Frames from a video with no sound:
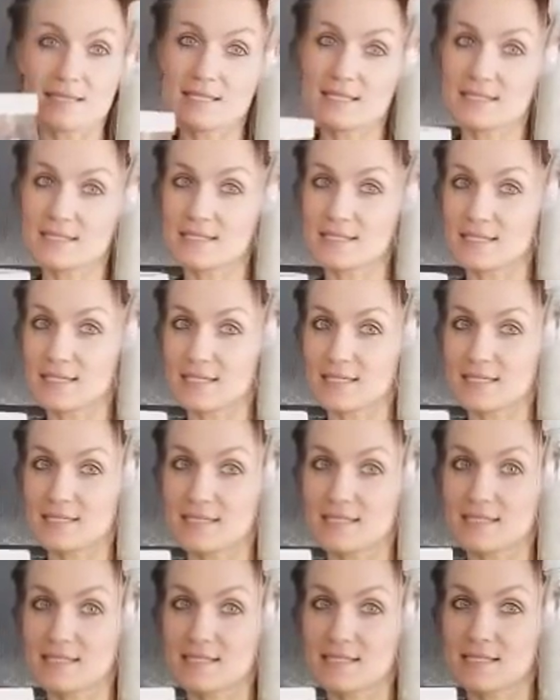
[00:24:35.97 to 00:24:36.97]
this
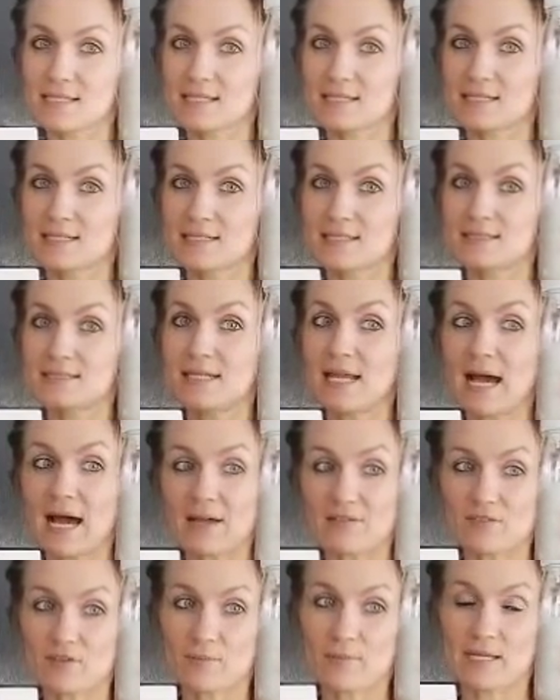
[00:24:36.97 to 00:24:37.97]
is
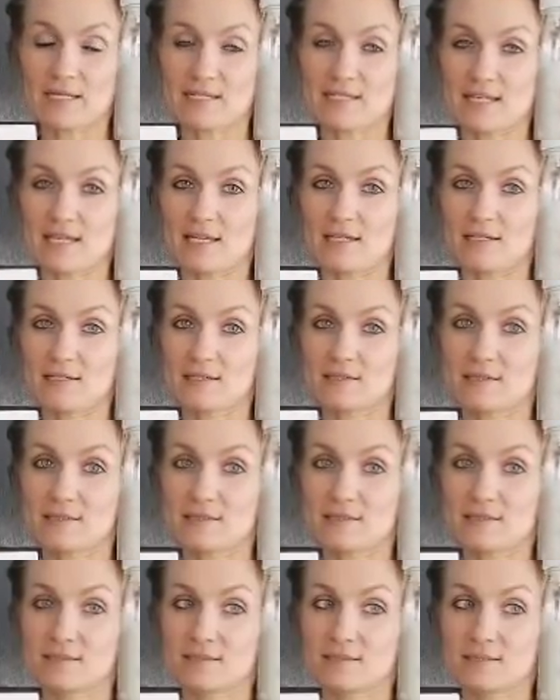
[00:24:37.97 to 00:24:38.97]
not fermented.
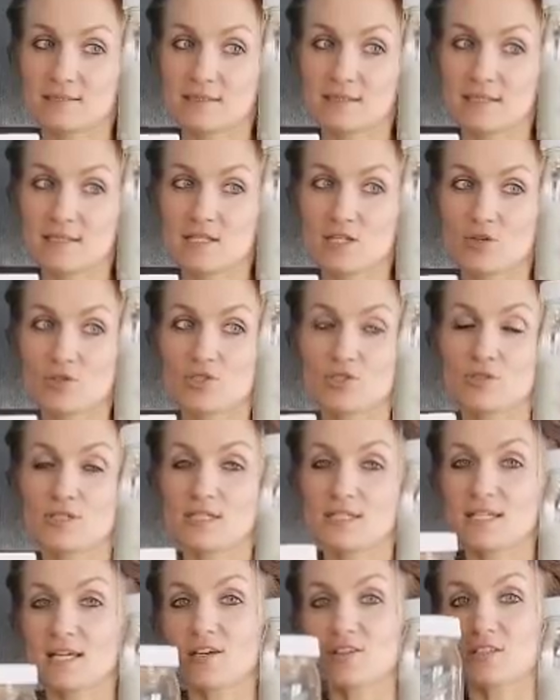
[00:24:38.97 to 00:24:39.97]
So you
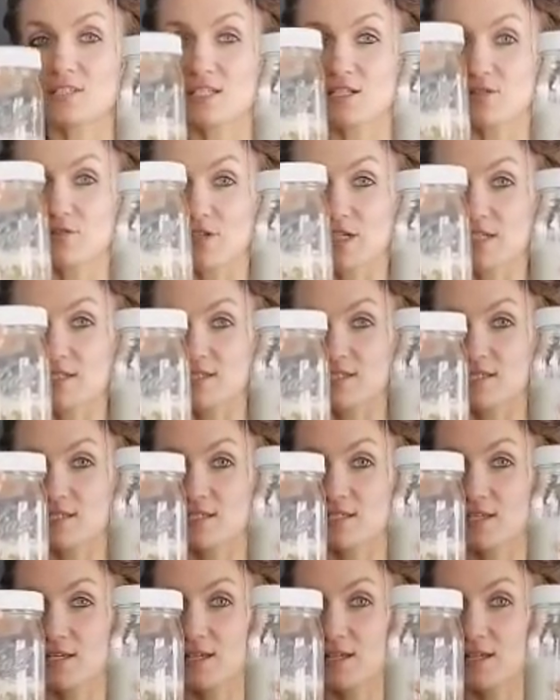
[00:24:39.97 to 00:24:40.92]
can tell the difference.